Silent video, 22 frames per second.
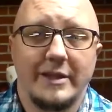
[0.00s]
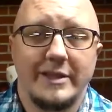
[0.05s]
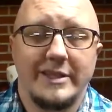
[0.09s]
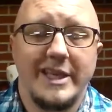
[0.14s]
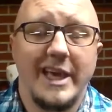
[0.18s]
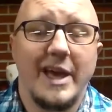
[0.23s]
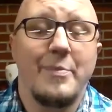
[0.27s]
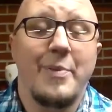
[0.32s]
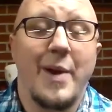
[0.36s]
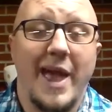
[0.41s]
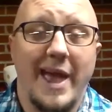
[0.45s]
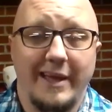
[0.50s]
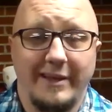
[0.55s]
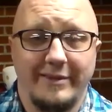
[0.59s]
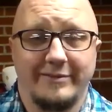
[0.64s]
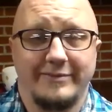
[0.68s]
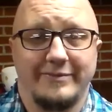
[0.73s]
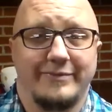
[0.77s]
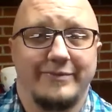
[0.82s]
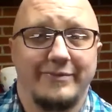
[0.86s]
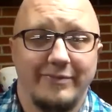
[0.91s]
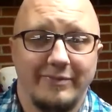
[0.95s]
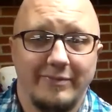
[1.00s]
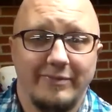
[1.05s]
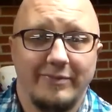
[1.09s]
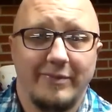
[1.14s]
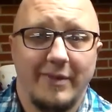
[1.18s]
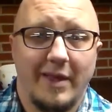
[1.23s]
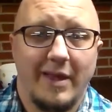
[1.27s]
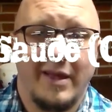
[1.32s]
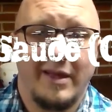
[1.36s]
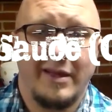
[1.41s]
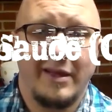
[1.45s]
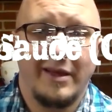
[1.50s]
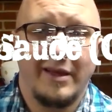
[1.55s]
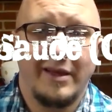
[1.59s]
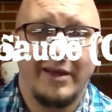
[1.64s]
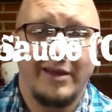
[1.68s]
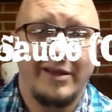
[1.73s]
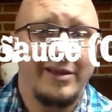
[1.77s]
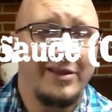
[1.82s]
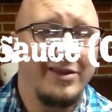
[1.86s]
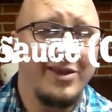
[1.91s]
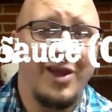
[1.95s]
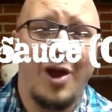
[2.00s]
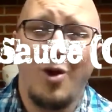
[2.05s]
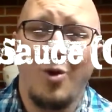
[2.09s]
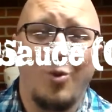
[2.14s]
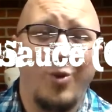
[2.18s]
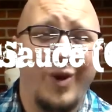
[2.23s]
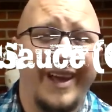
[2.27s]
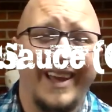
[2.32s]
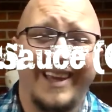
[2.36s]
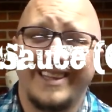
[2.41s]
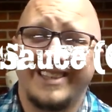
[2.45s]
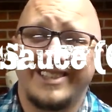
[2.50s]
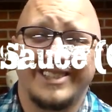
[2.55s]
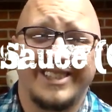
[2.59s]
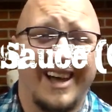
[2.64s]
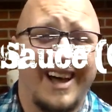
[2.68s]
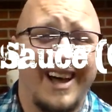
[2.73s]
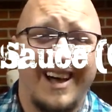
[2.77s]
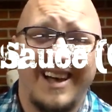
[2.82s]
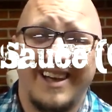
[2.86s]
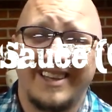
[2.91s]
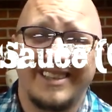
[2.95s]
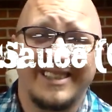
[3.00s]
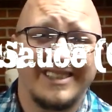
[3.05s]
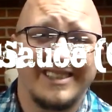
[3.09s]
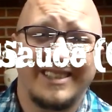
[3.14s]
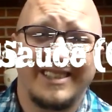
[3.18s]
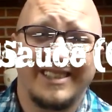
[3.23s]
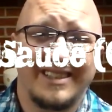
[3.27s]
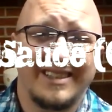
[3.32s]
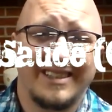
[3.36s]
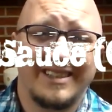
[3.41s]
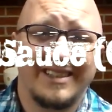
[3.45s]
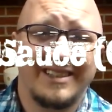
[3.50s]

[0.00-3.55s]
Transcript: Tip 8. No weak sauce.